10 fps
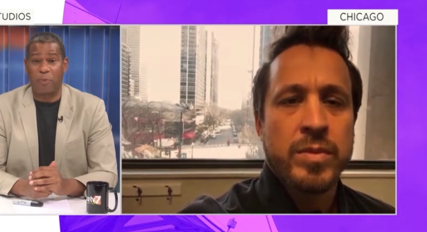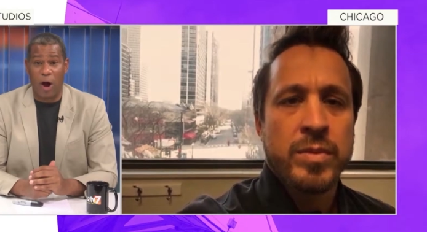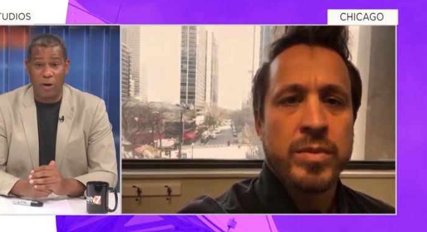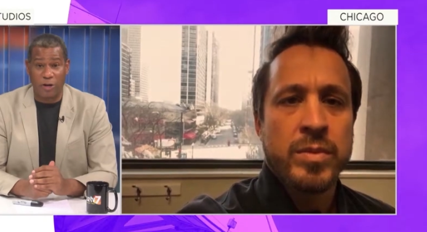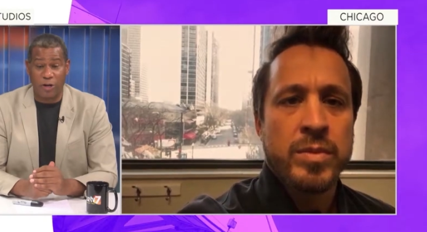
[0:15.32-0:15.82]

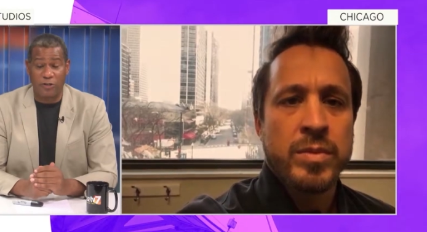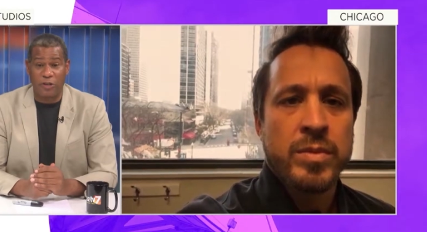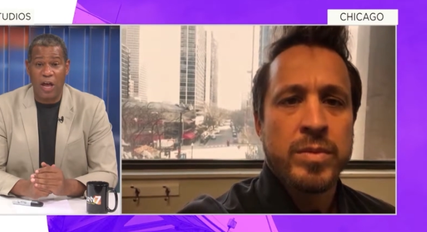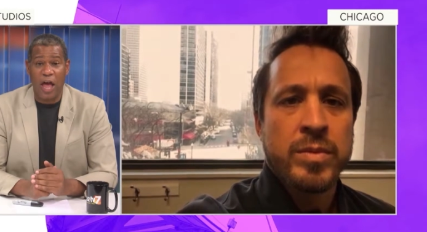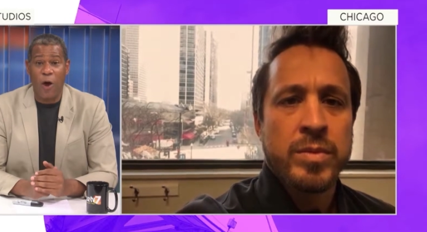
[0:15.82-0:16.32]

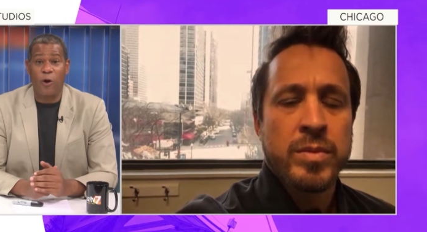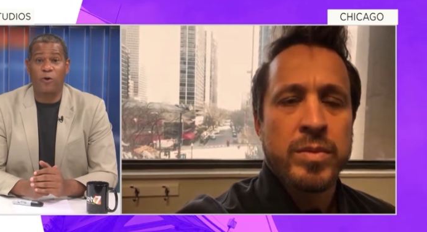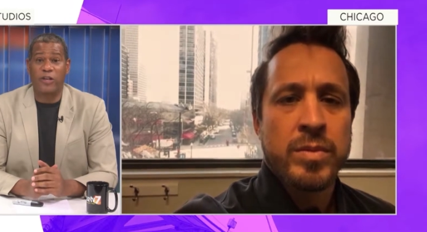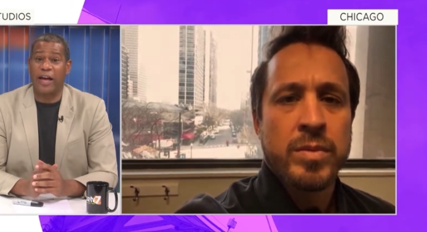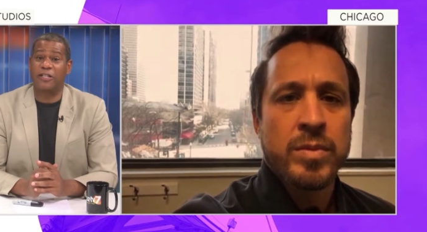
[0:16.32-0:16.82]
Speaker 1: partners,
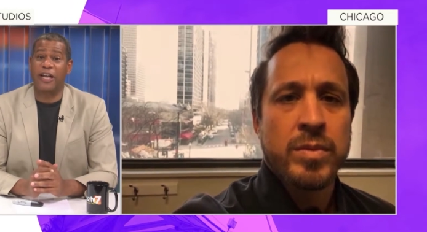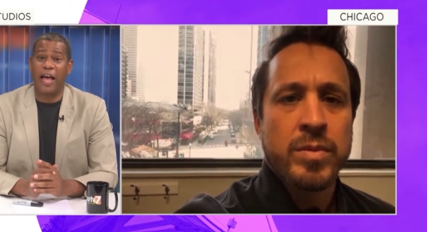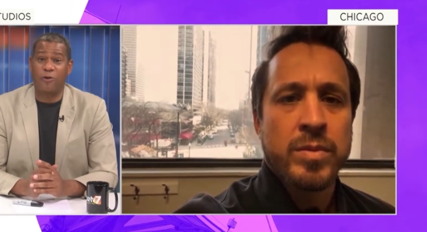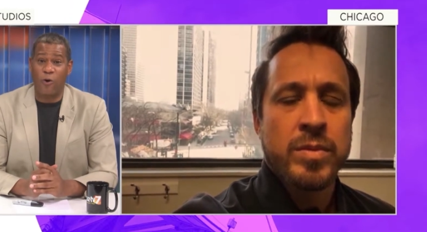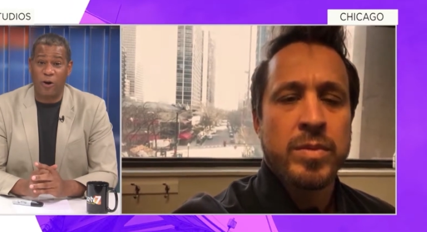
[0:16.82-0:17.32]
who's actually
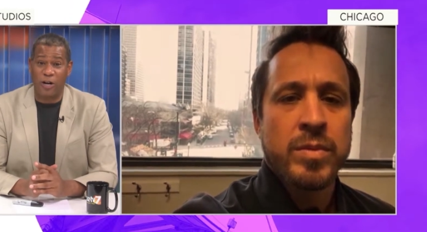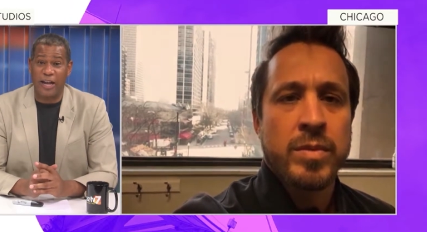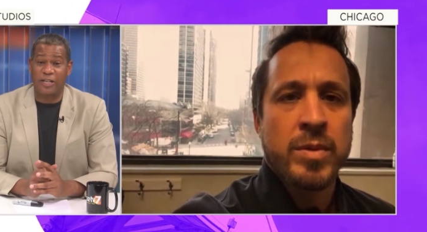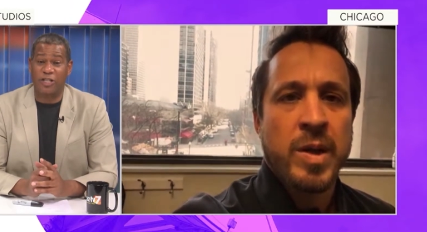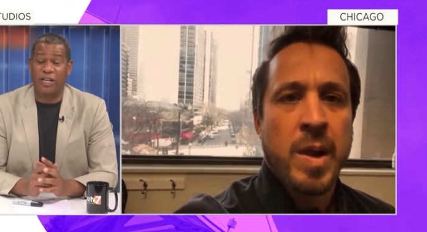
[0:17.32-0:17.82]
headquartered
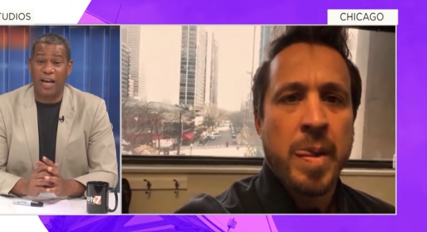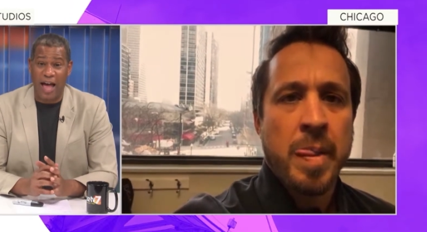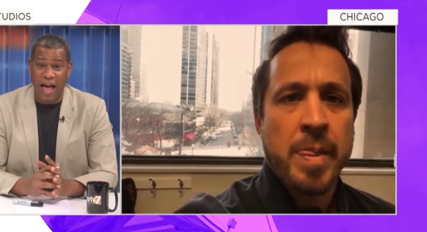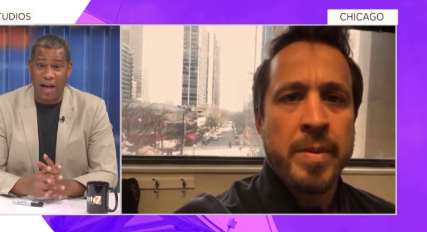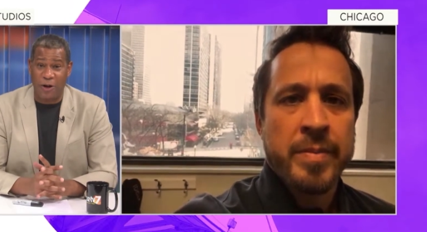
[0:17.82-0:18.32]
in
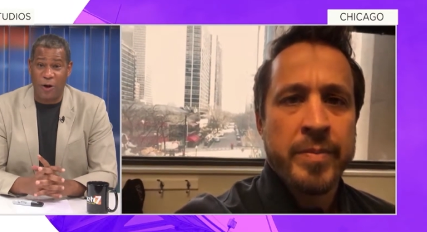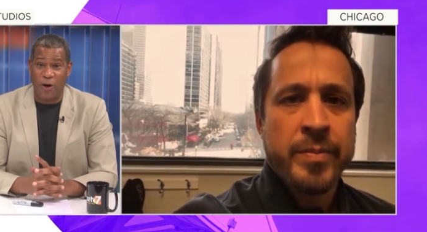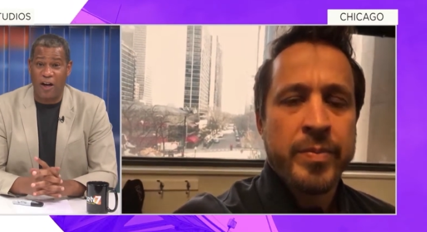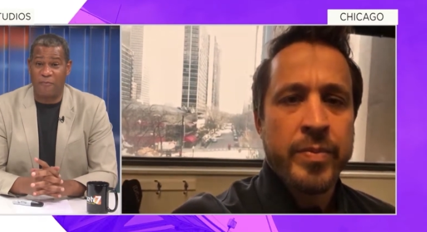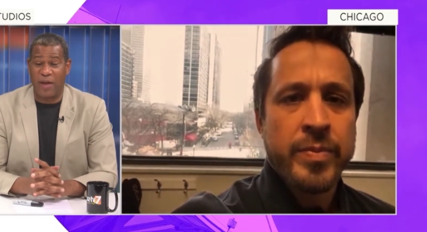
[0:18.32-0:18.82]
Chicago
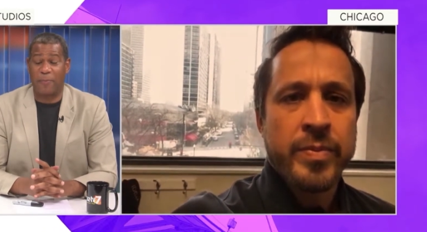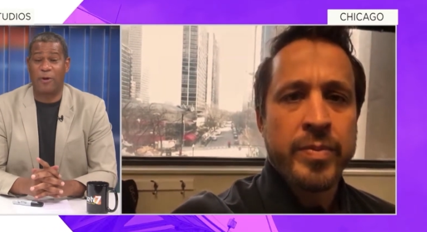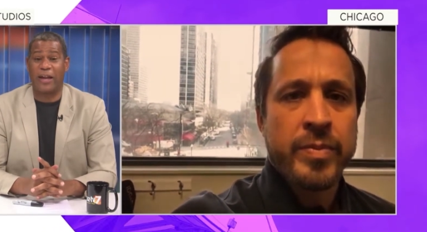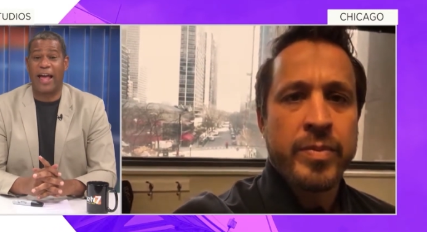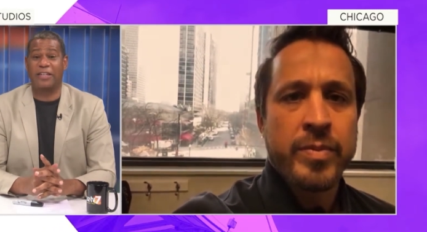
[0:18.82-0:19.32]
of
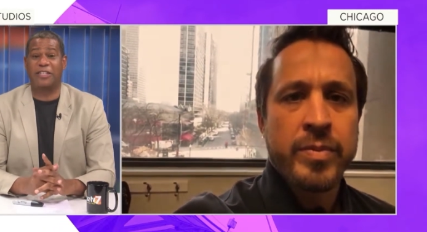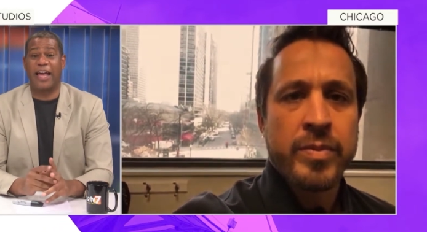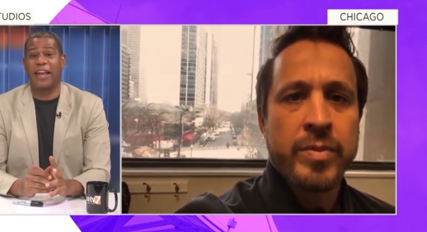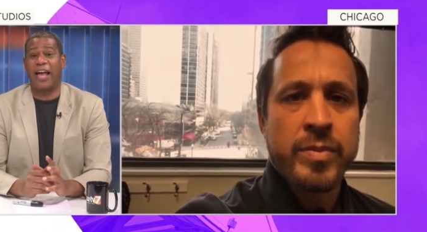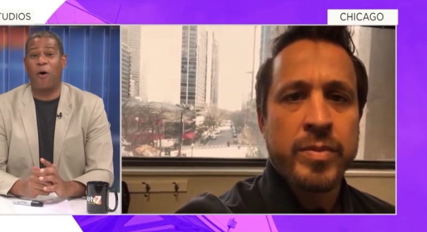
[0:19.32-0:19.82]
Maple and Ash.
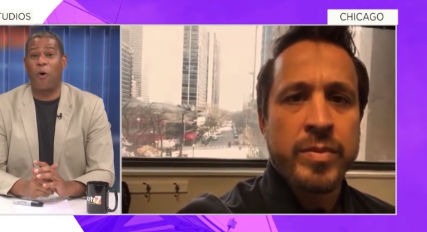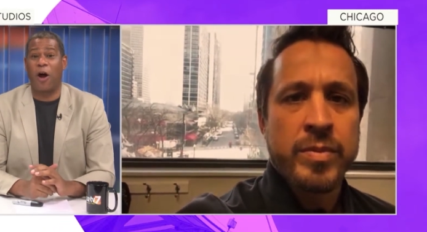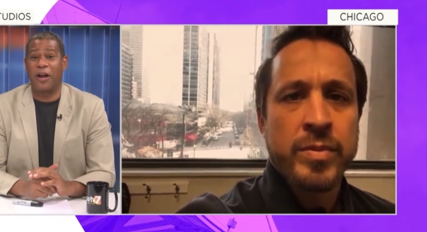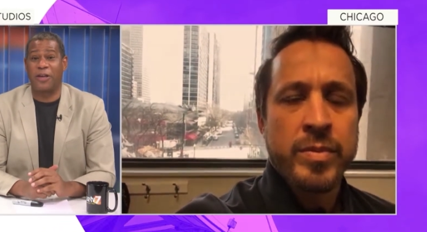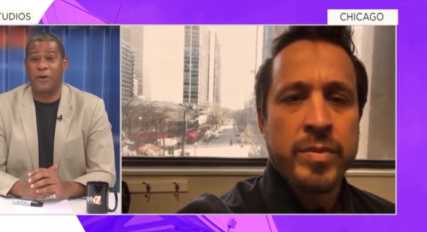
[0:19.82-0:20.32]
Danny, how
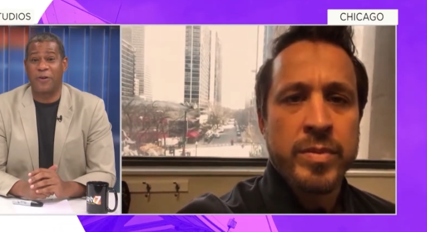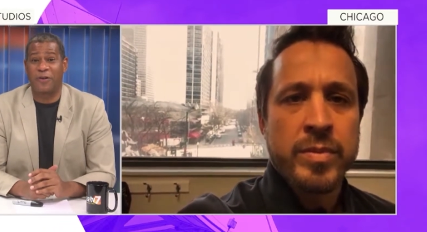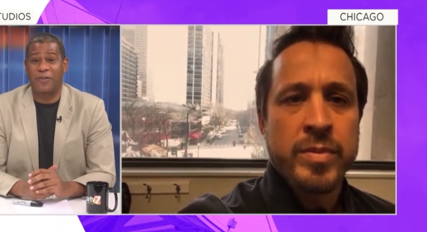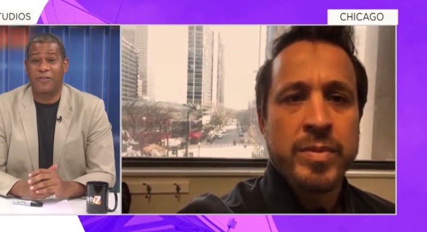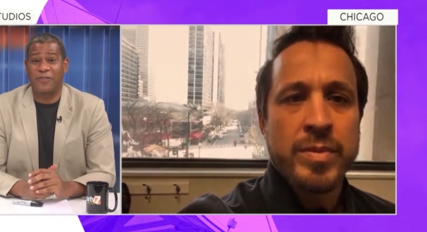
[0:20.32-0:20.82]
Speaker 2: are
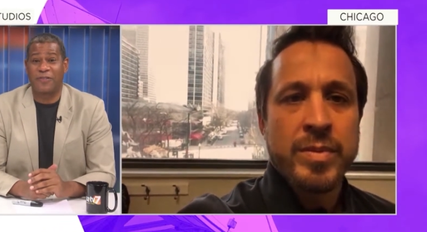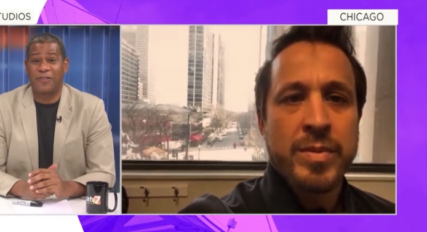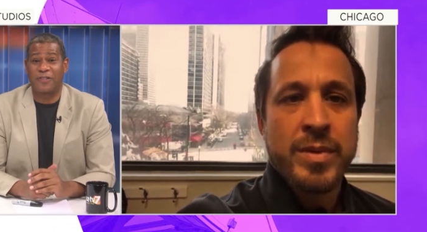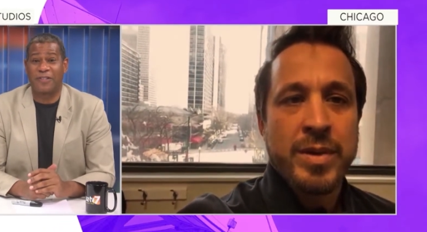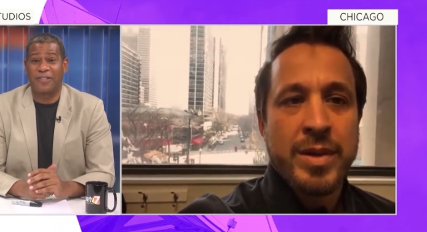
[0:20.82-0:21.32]
you?
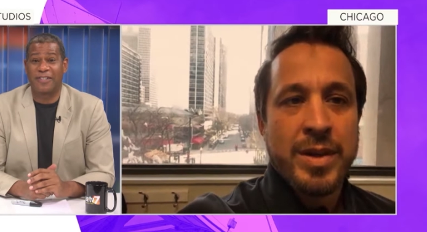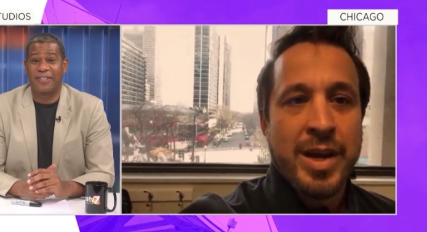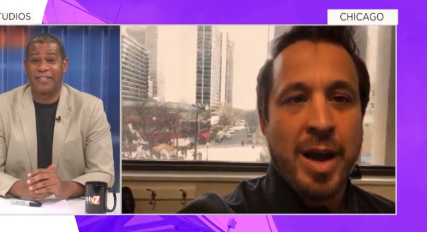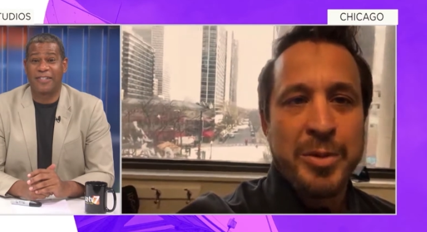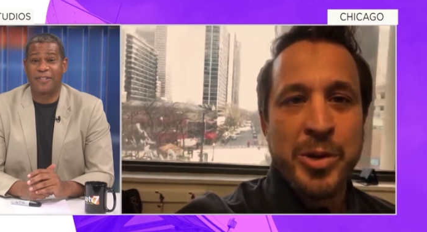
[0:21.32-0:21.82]

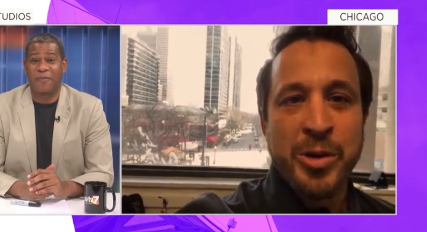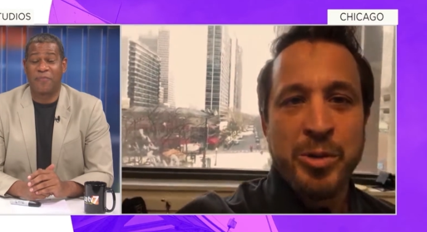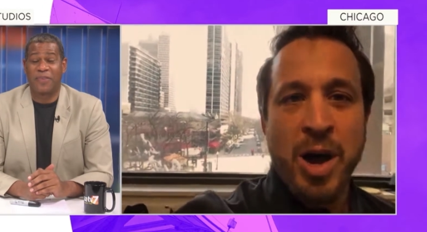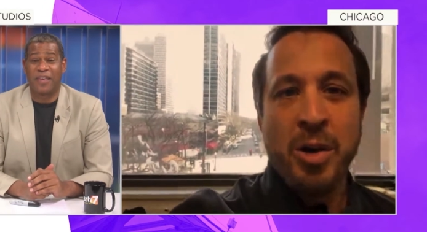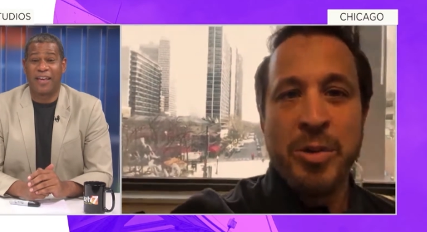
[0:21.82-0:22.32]
I'm doing
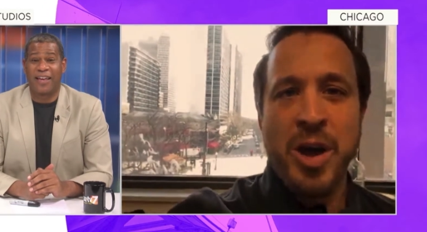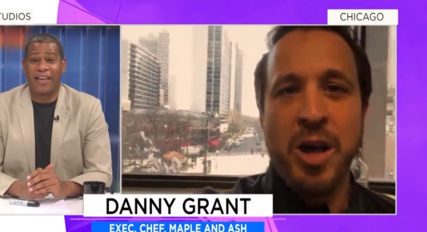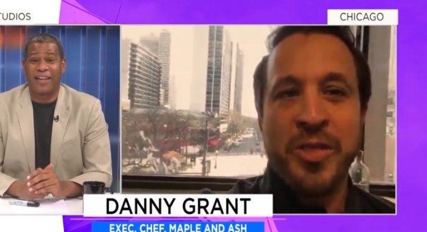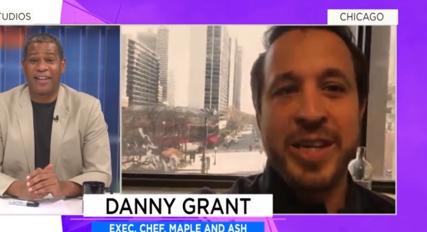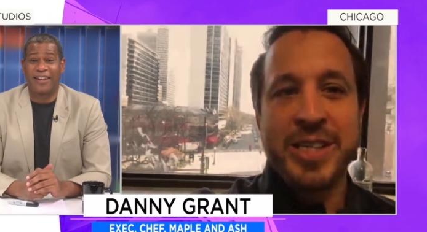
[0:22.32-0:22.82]
well with all
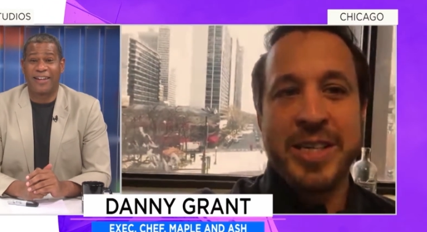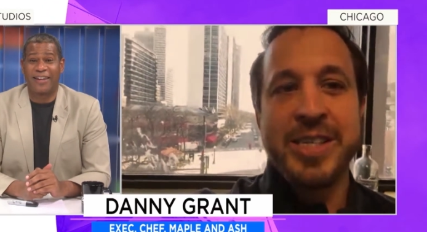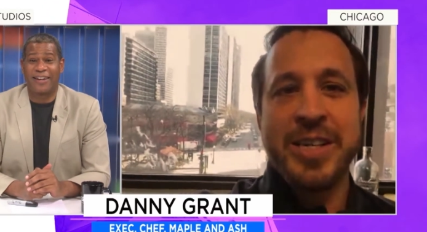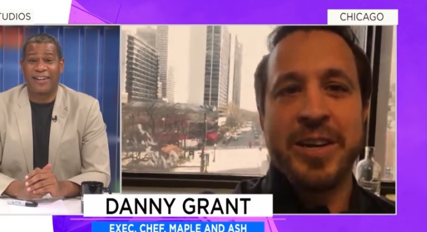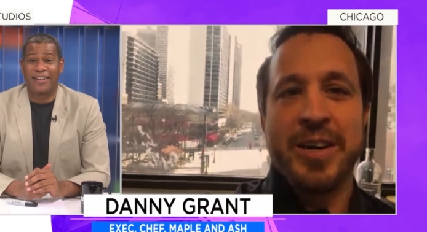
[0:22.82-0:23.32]
things
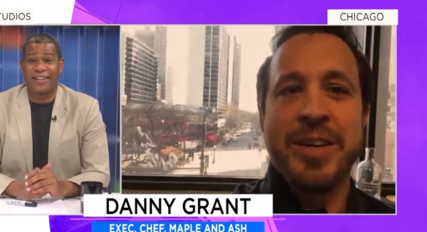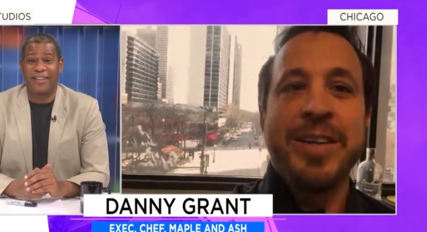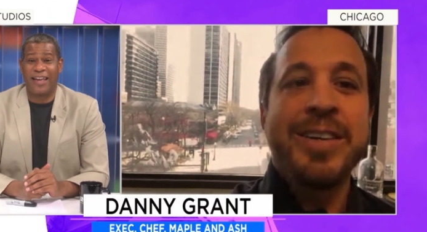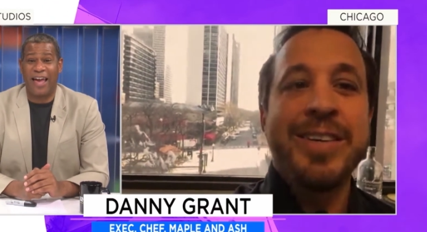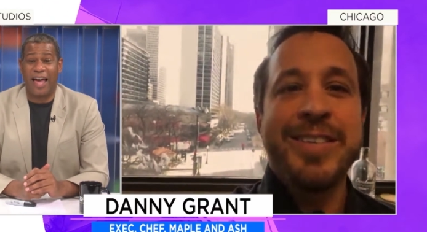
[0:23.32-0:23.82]
considered.
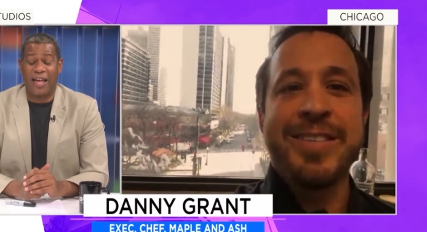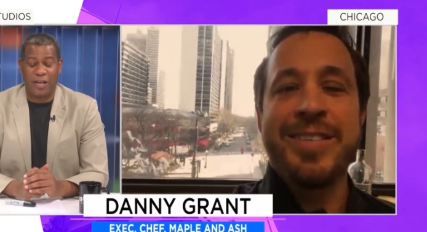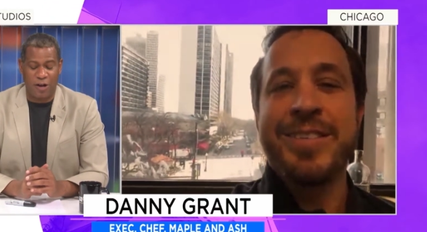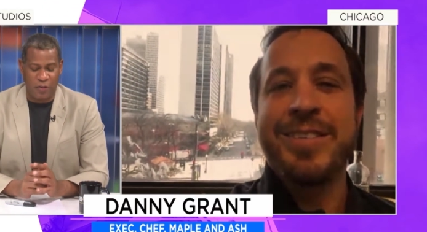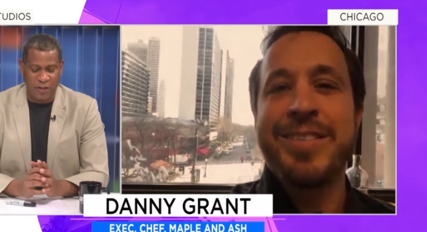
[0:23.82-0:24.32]
Yeah,
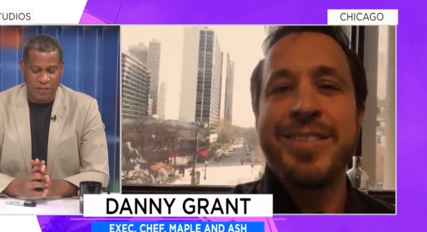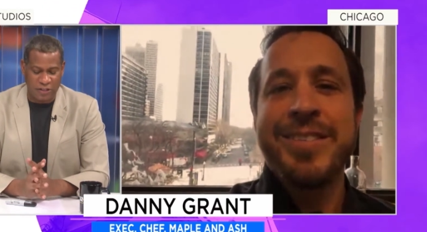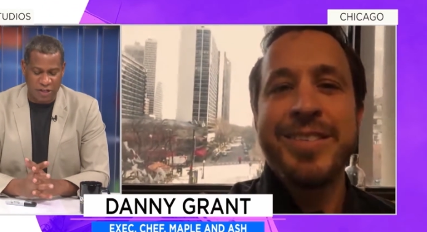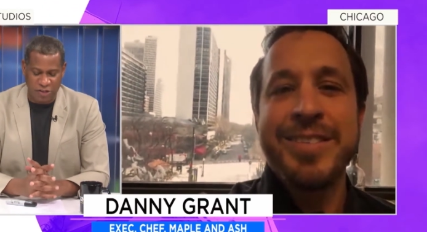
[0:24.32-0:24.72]
Speaker 1: you know, this is